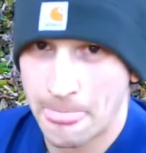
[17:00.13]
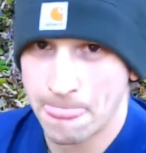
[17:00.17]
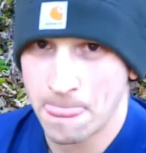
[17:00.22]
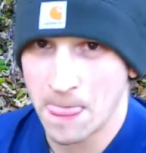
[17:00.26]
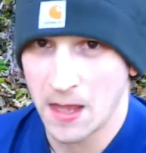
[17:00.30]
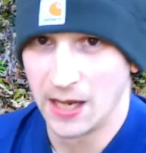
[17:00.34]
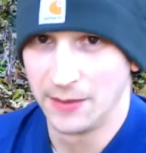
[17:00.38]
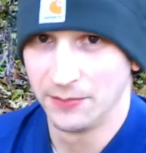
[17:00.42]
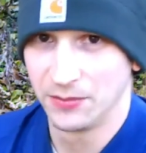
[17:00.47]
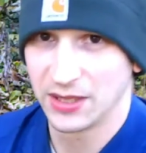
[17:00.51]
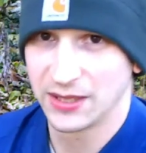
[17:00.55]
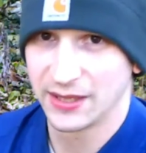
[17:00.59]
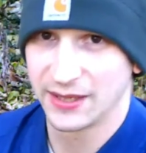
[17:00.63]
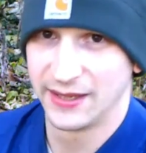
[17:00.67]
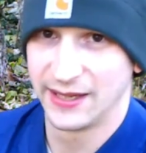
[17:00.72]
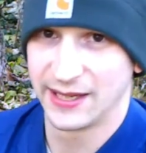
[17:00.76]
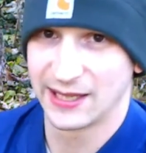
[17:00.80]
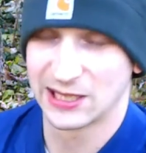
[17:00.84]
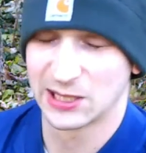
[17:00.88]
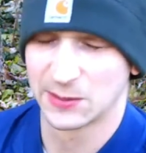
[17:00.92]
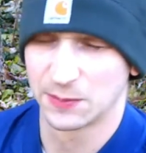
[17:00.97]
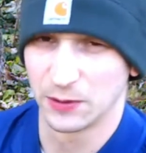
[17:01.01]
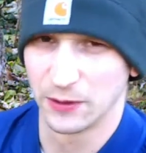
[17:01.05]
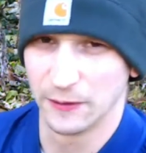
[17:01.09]
I'm not an
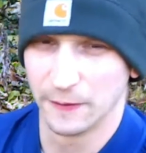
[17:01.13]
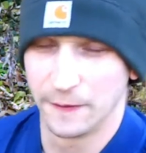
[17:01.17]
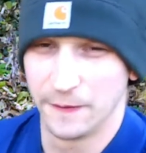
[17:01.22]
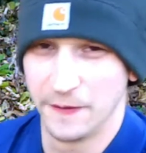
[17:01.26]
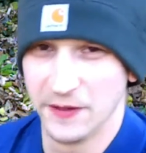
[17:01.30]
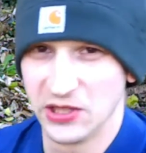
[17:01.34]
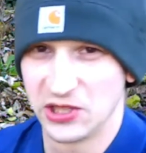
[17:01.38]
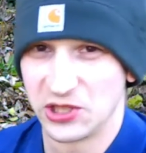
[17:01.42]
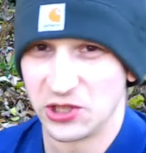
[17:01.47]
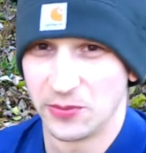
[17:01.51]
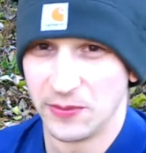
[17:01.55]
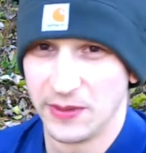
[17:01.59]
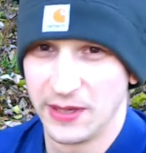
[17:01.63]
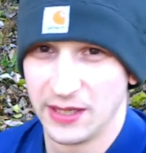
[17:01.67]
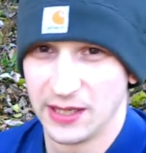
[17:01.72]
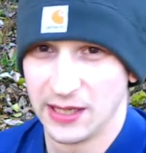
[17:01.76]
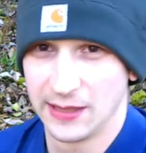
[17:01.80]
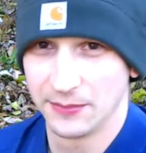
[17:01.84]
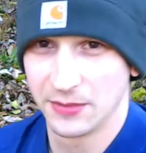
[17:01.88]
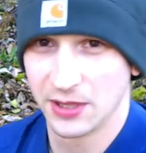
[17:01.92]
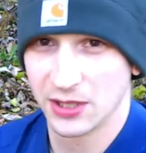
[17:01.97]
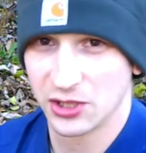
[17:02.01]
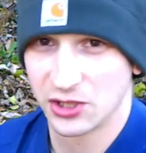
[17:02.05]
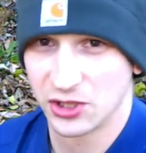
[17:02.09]
expert fisherman. I'm
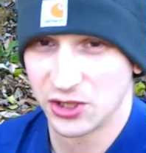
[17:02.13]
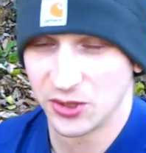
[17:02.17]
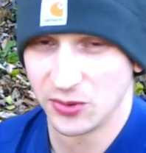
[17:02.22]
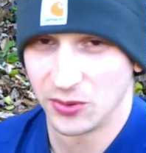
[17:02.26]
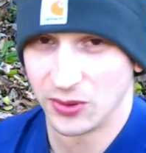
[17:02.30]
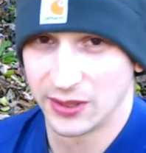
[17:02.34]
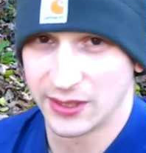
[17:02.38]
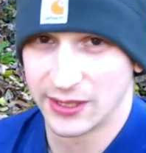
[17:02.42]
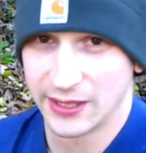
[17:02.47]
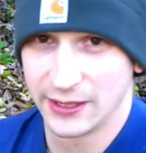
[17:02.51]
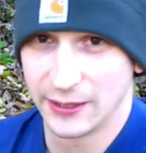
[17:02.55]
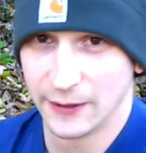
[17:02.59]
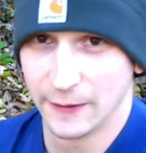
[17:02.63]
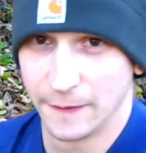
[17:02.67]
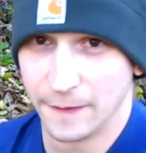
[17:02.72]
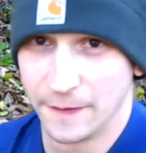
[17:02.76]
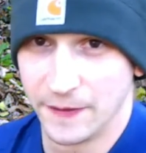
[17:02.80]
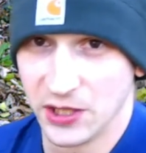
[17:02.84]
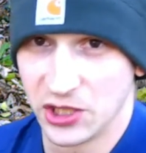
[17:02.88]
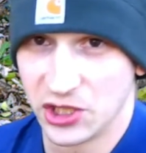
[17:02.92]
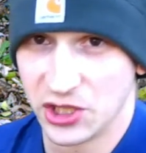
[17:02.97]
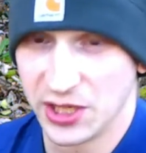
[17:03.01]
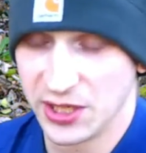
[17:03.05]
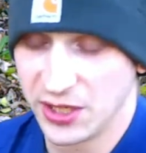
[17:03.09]
not sure what kind of
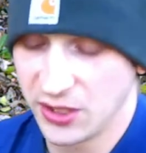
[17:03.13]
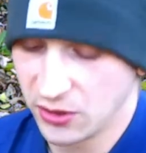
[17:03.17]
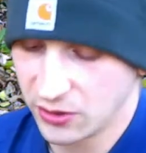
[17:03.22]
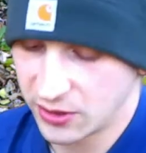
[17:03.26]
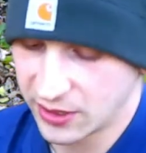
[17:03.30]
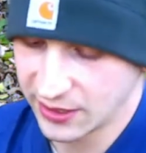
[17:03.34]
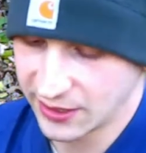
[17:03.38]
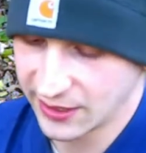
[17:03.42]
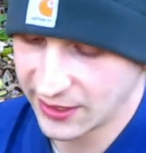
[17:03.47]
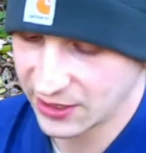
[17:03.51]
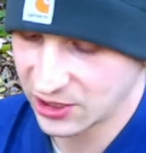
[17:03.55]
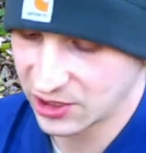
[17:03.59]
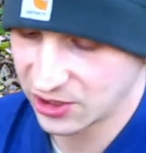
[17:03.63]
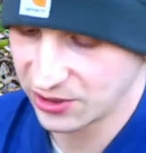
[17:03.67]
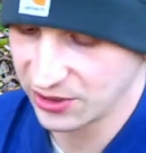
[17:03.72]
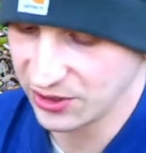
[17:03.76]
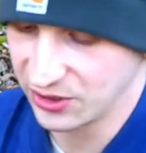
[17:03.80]
fishing you can actually